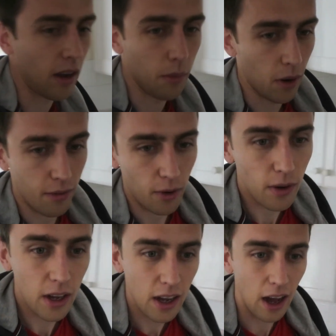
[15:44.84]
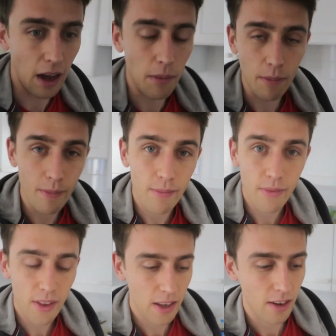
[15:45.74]
that I work for.
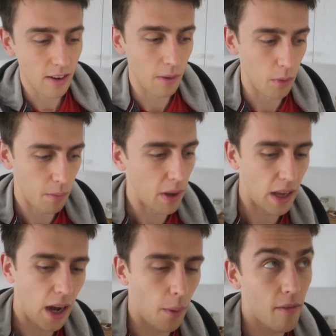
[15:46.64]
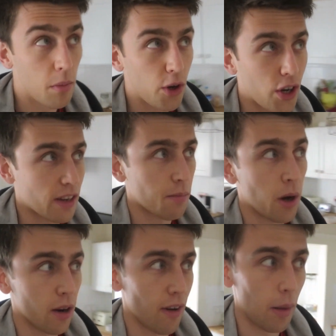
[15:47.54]
It would be however much it is
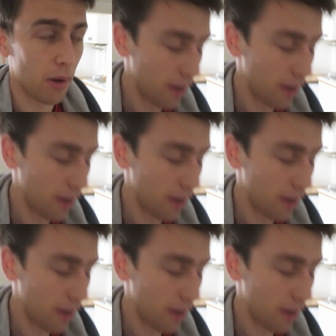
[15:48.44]
per developer.